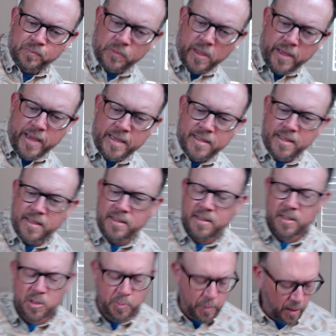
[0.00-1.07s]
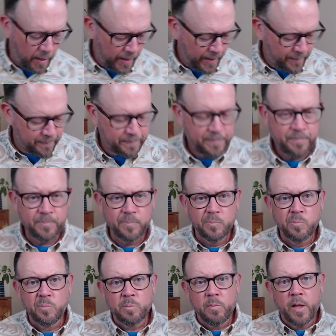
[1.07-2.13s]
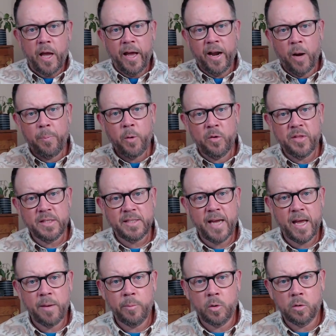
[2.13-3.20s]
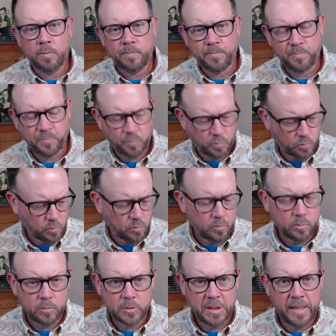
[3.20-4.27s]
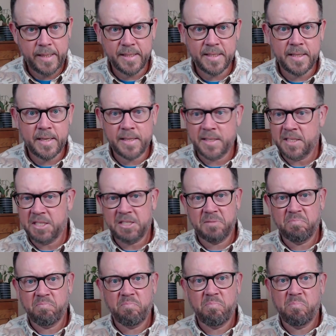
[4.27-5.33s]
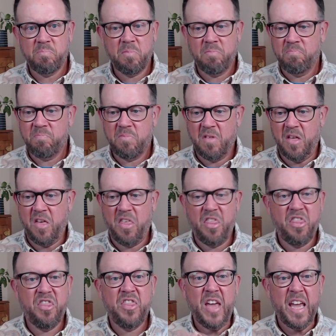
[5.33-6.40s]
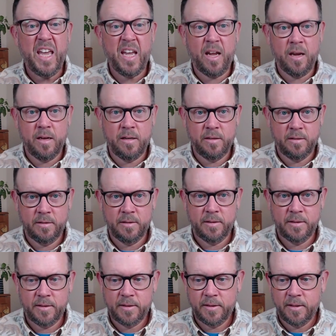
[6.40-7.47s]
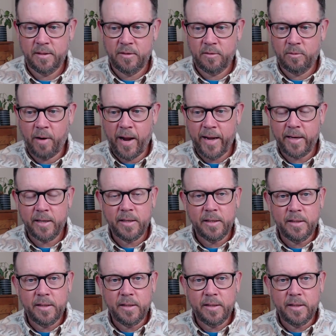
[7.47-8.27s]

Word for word: He has this display, and up on the table is this thing, right?